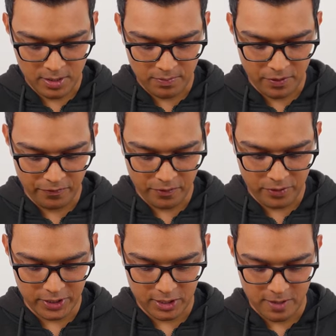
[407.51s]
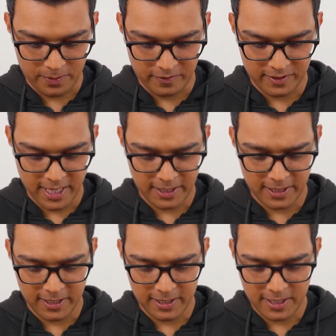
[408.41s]
move forward a couple of
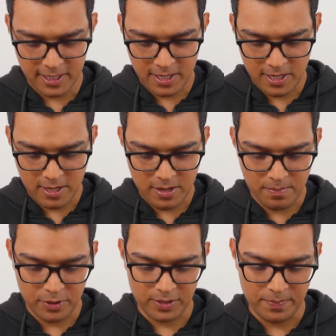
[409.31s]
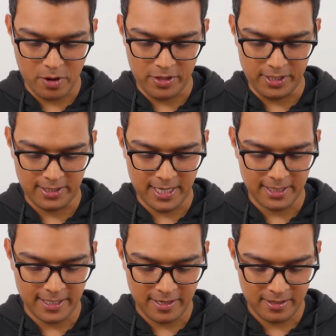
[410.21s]
seconds, put the boat in the
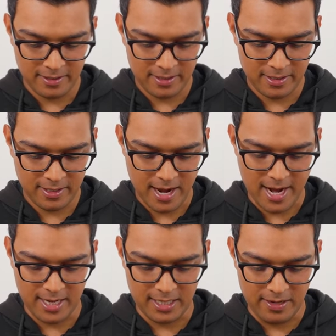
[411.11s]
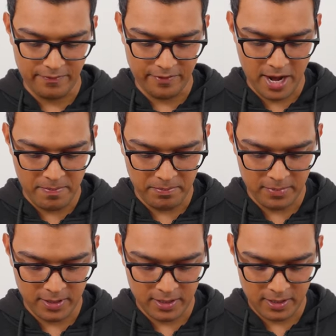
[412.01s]
center, add a keyframe,
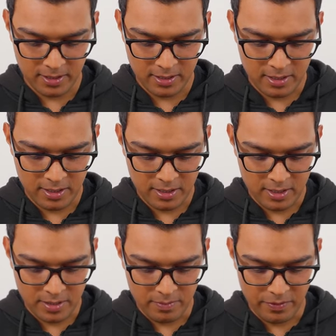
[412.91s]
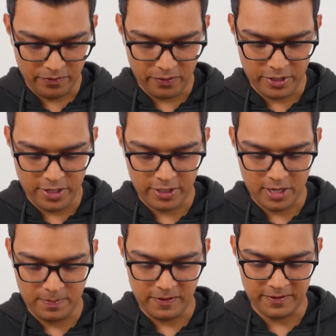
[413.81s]
move forward another
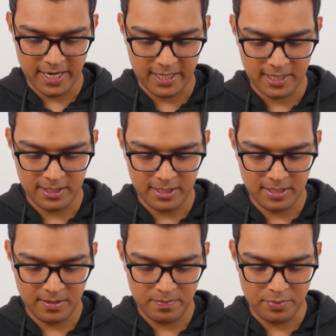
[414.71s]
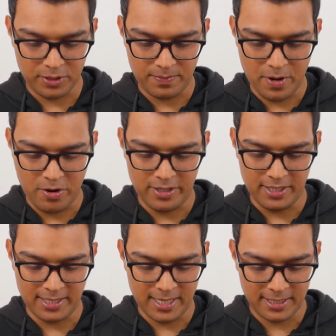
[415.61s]
couple of seconds, put the boat in the
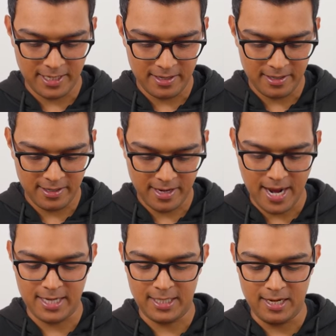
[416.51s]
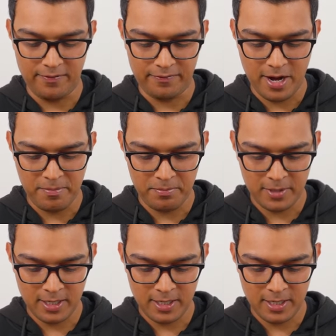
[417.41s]
center, add a keyframe,